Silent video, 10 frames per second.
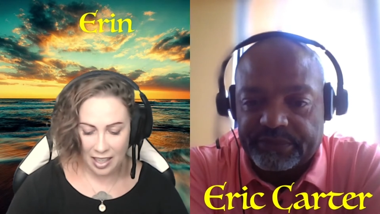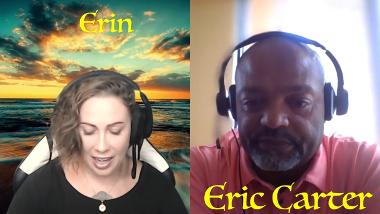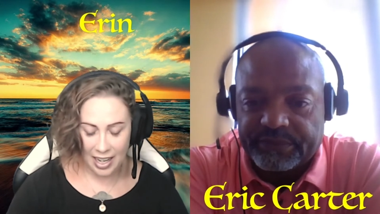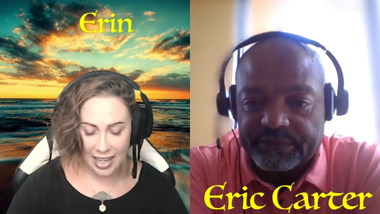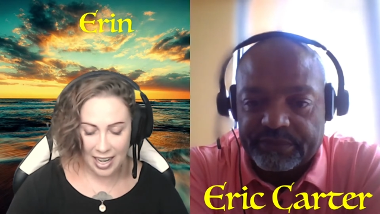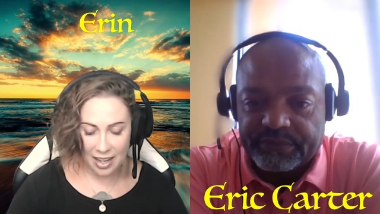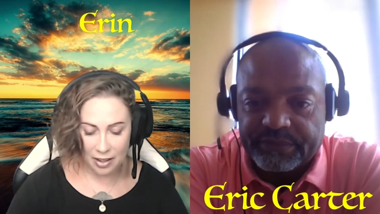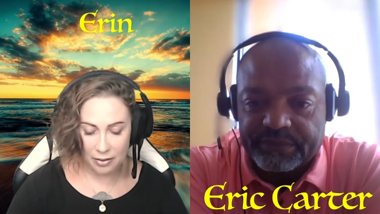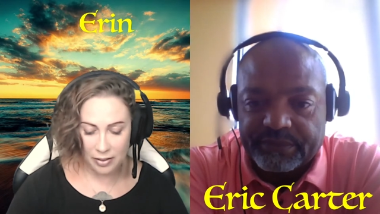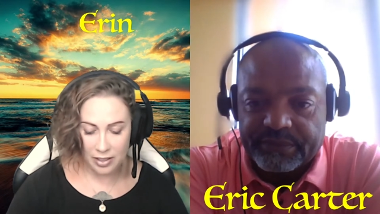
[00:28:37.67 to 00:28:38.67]
Speaker 1: I
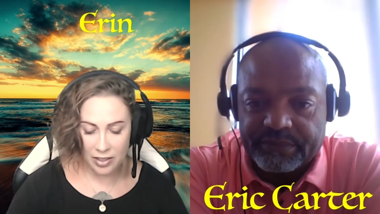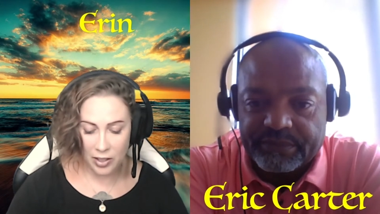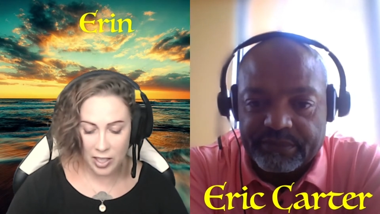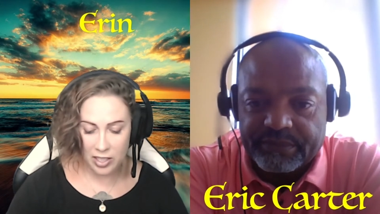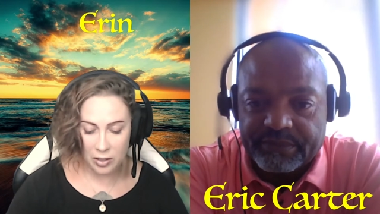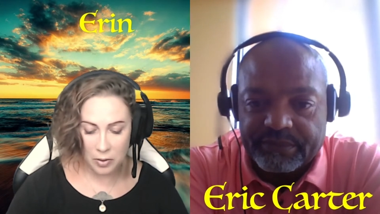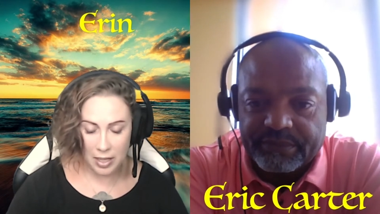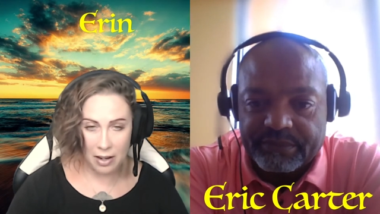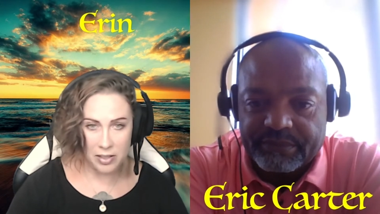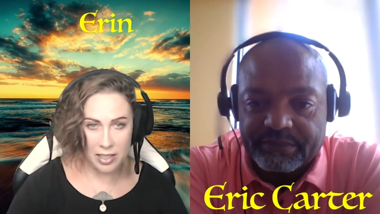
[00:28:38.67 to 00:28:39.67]
have thirty-two
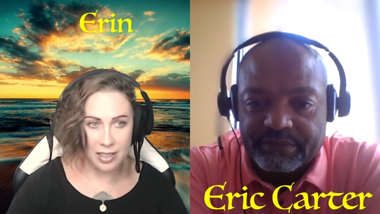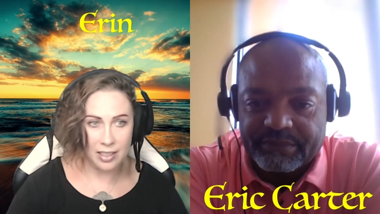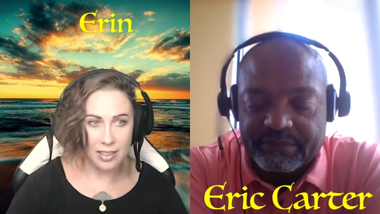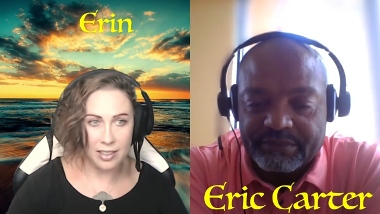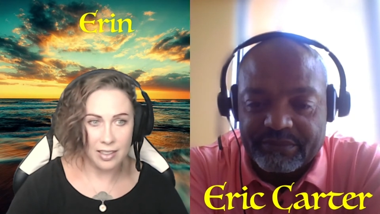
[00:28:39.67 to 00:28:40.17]
thousand